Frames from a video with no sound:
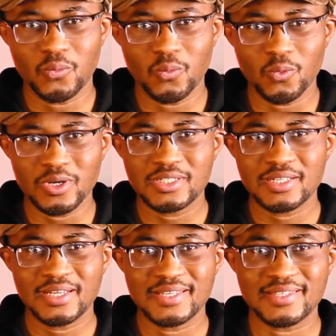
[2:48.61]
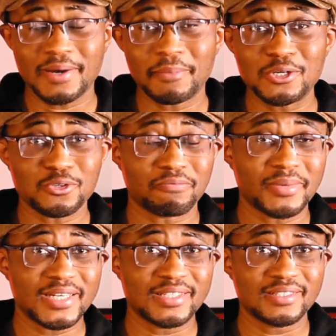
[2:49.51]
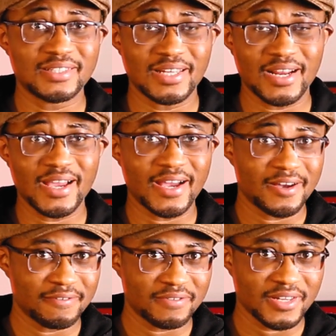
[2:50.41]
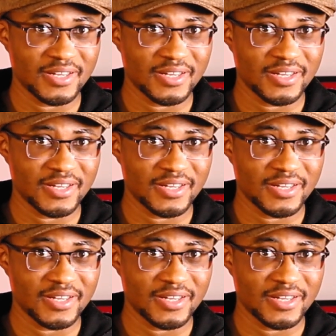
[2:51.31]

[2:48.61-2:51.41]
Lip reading: what is the amount of money that I have?